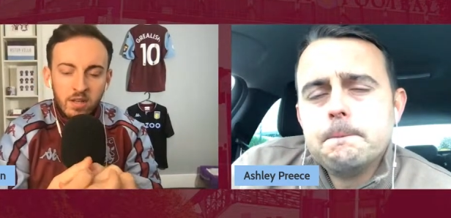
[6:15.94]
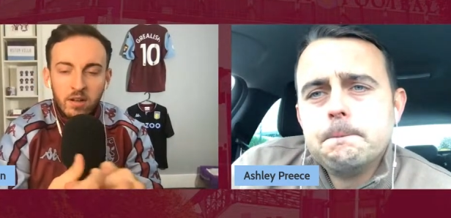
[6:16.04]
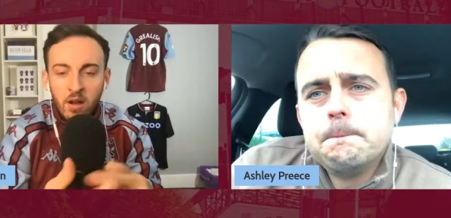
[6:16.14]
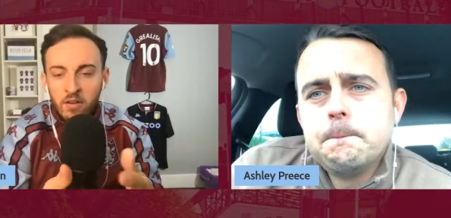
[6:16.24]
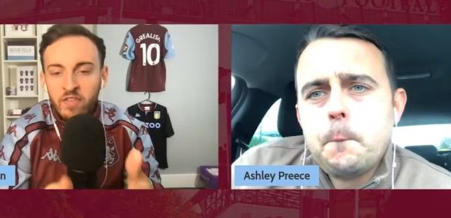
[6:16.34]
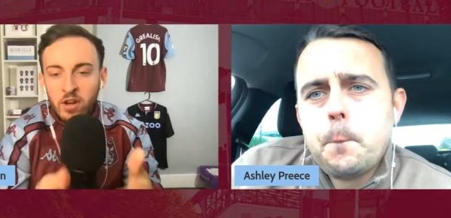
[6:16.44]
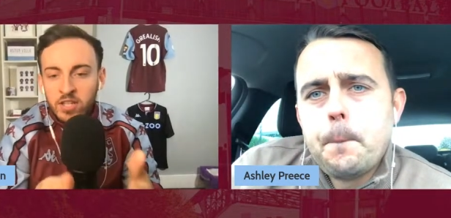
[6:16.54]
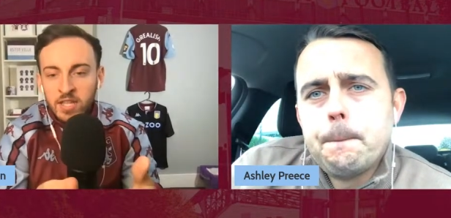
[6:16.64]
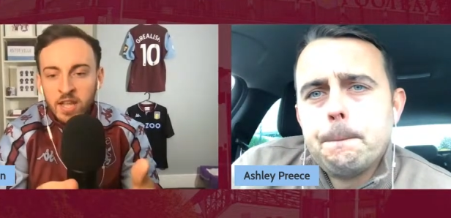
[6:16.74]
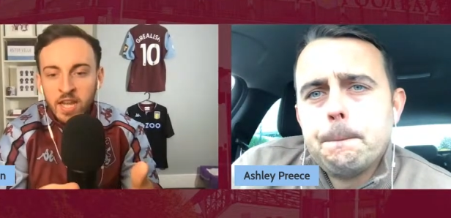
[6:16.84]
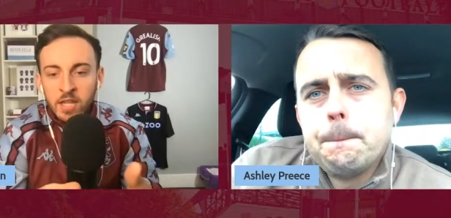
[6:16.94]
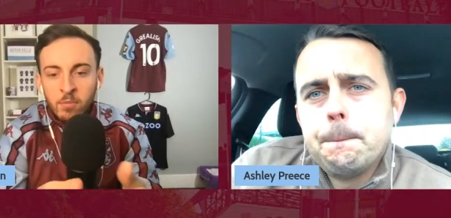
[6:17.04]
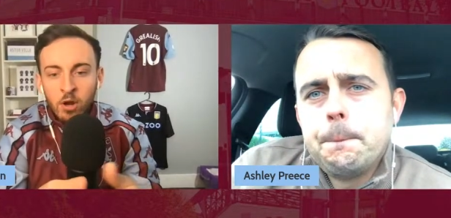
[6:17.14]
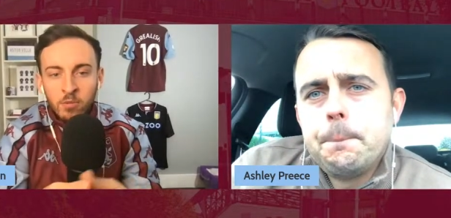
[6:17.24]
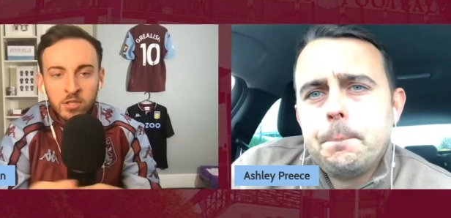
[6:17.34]
Speaker 1: I feel like it's in the heat at the
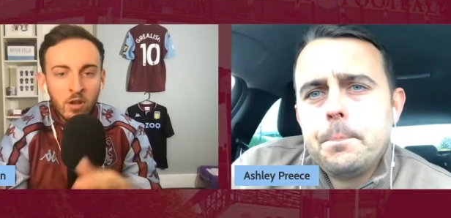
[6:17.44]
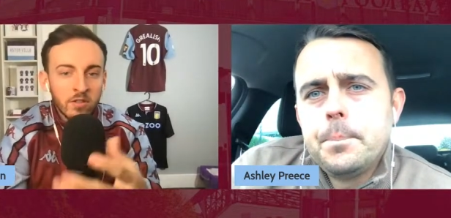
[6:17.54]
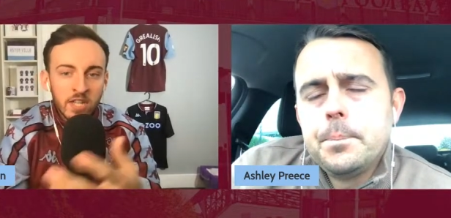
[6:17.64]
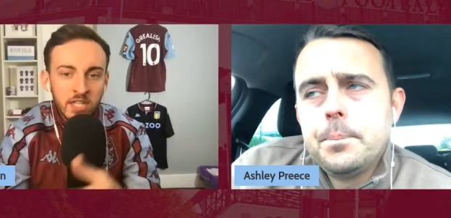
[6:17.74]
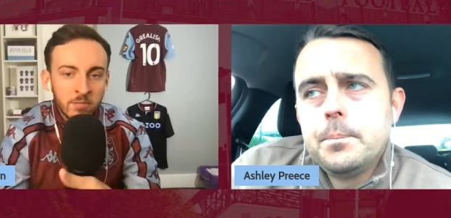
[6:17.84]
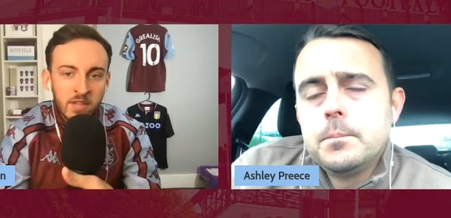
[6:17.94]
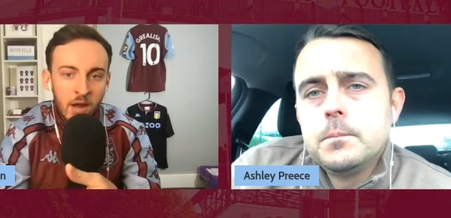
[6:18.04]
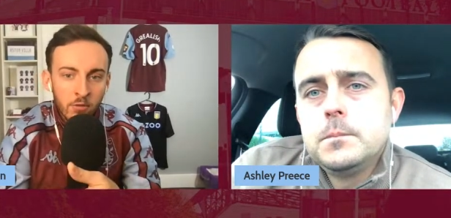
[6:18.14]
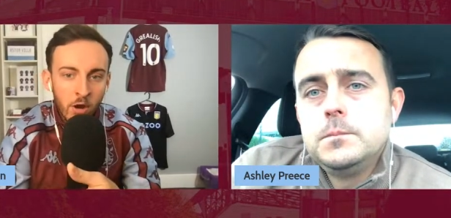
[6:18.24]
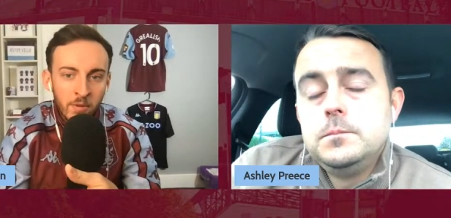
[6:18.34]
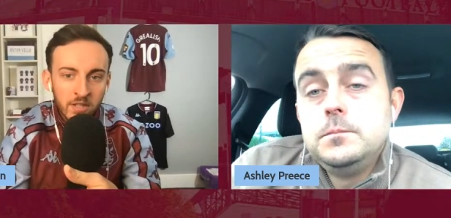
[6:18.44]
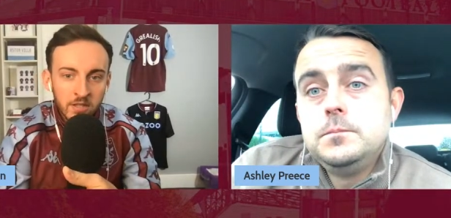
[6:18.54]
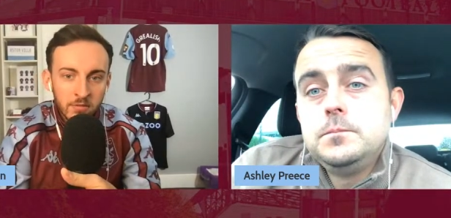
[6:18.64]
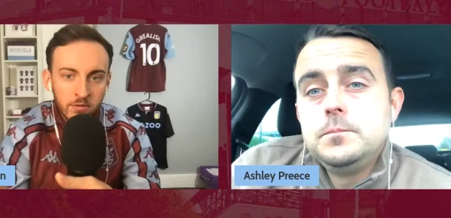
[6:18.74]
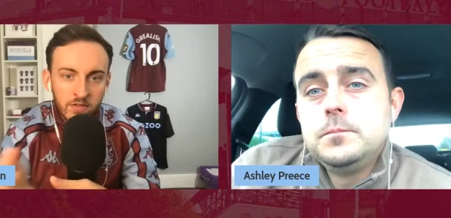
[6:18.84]
moment. There's a lot of Dean Smith out
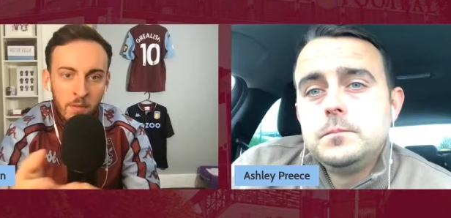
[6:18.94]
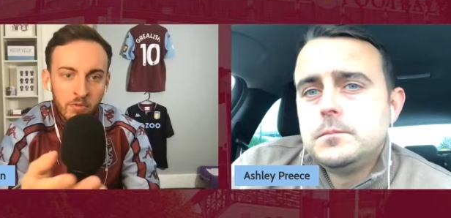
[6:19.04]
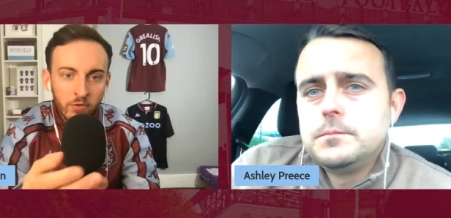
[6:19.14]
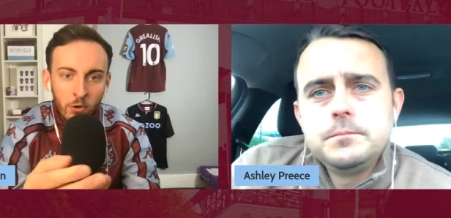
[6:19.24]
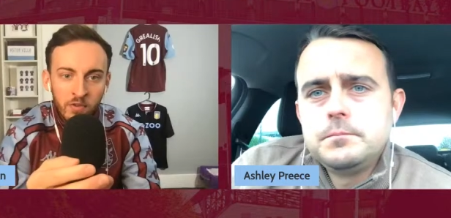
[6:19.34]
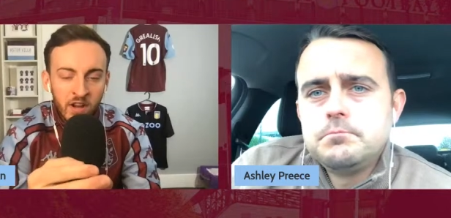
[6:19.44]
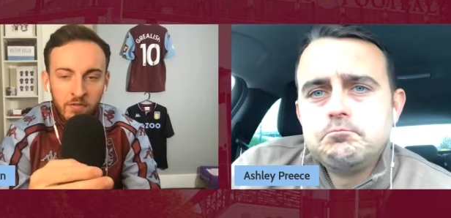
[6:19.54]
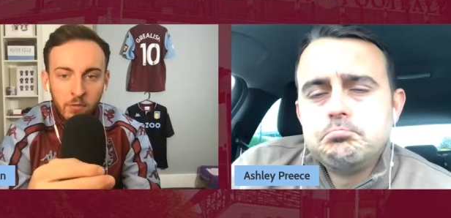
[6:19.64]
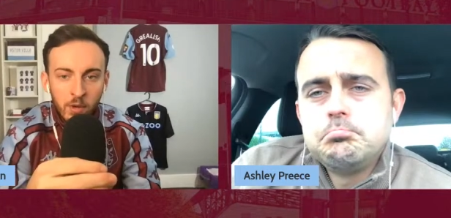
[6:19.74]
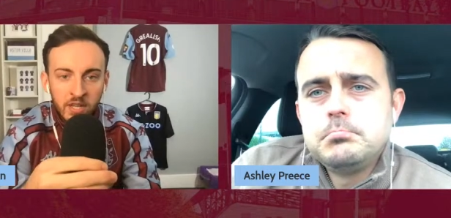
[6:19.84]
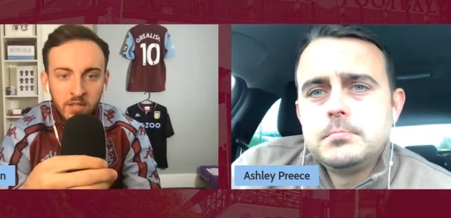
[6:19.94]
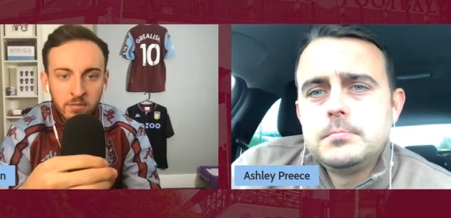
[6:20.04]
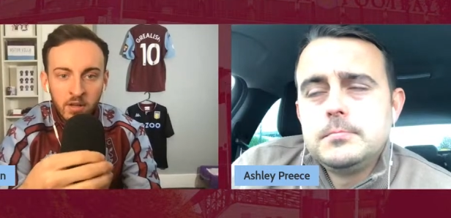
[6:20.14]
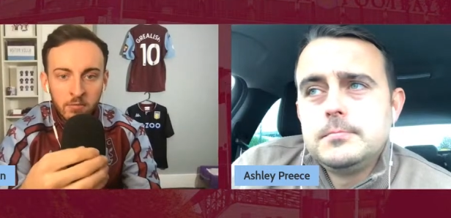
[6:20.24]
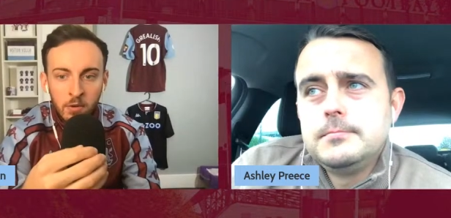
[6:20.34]
comments which we've had before. We've had for
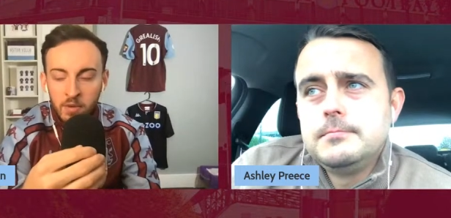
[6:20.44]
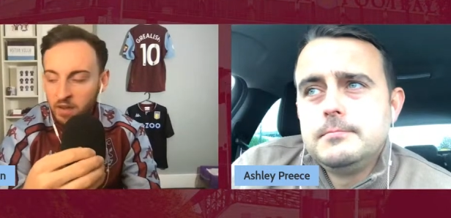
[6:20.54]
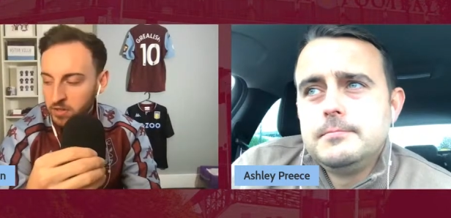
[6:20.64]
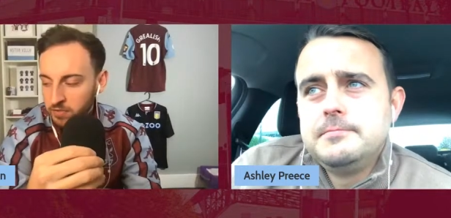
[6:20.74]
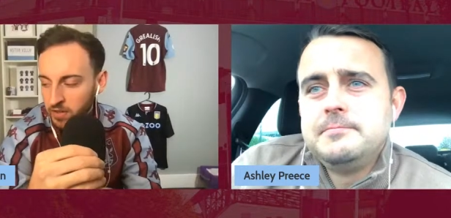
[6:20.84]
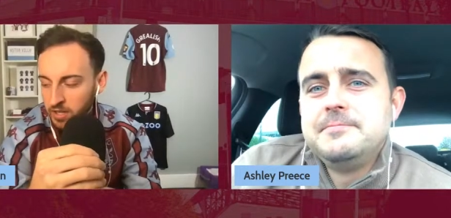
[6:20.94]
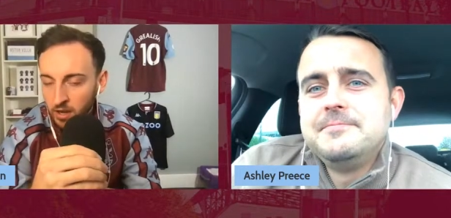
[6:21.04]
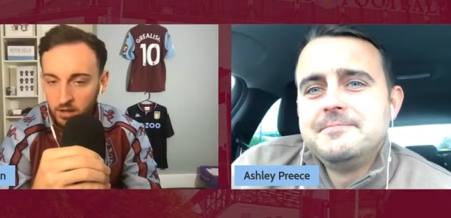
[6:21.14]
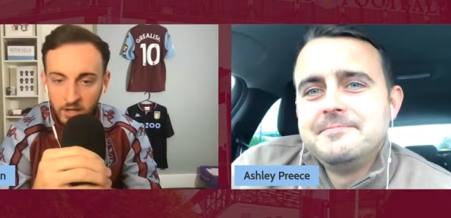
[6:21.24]
weeks when when we have a defeat.